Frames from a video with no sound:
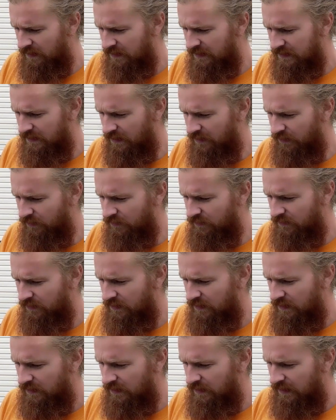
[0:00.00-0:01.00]
So
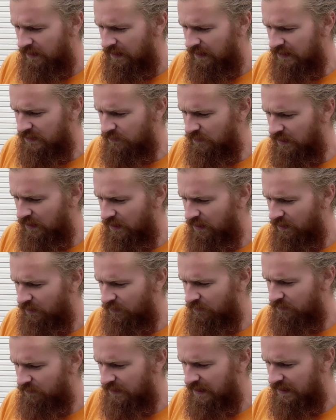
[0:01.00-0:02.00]
as we
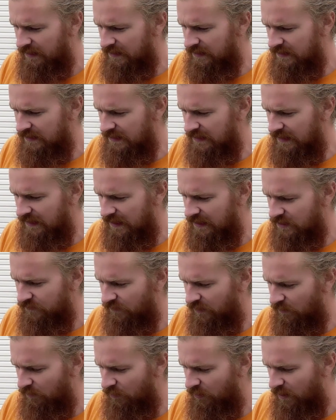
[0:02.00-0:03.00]
go, that is the edge of
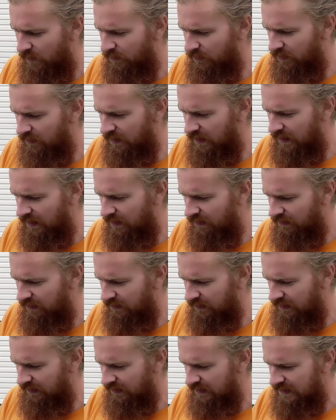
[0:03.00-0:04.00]
our property there.
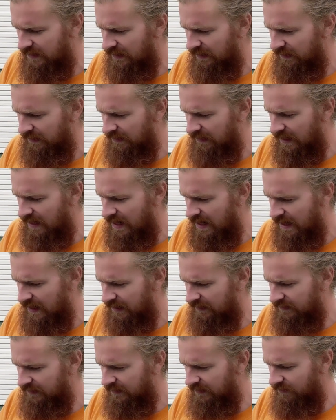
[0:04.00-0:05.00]
And then let's get a little
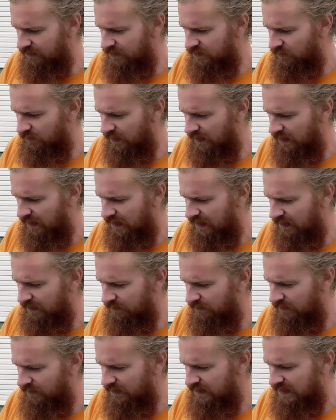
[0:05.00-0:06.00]
height here so we can kind
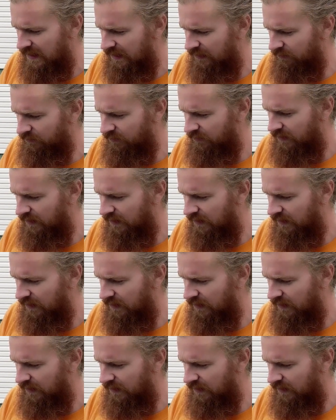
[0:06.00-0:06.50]
of take a look